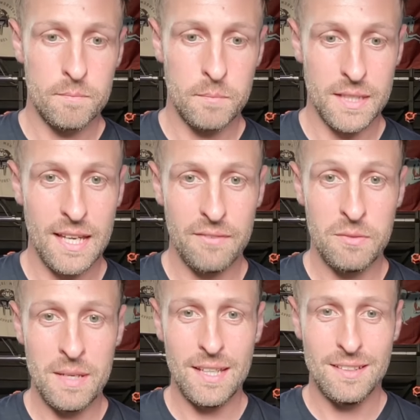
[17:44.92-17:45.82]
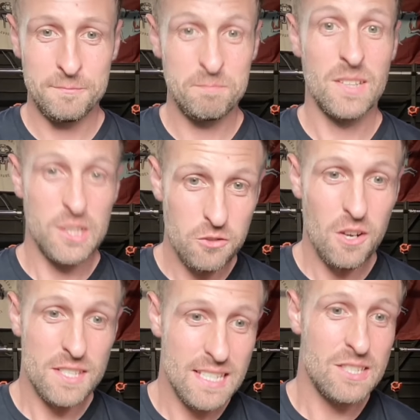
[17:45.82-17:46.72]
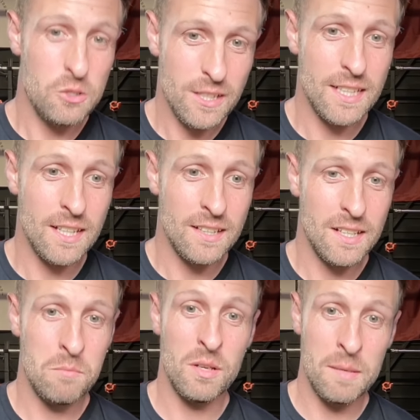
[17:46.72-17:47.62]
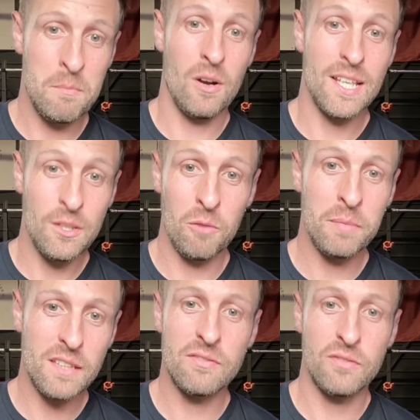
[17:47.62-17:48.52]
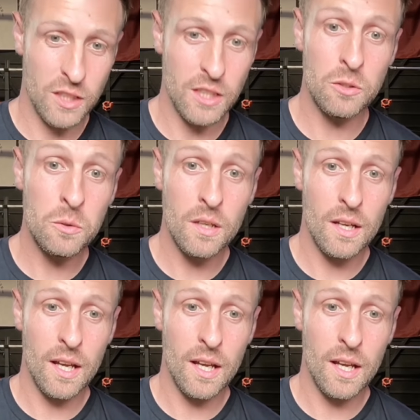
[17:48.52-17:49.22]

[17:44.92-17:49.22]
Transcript: but yeah, for me, the grass is greener, but it might not be for you.